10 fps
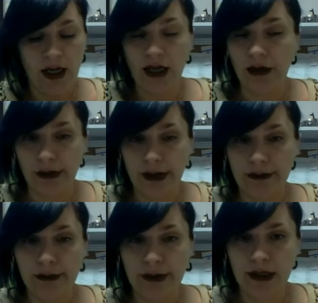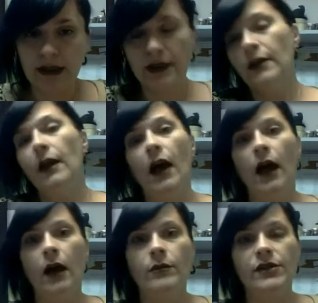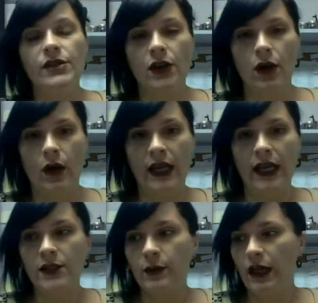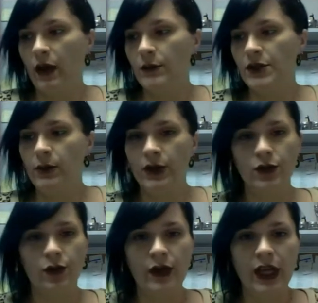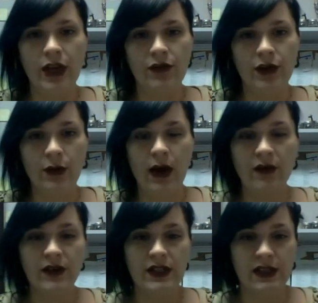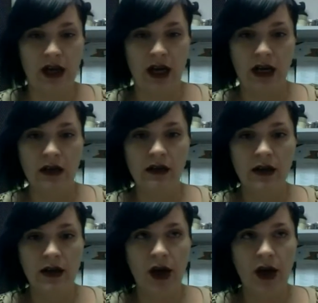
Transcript: anyway, next. So I guess when it comes to my jewelry, if you have a design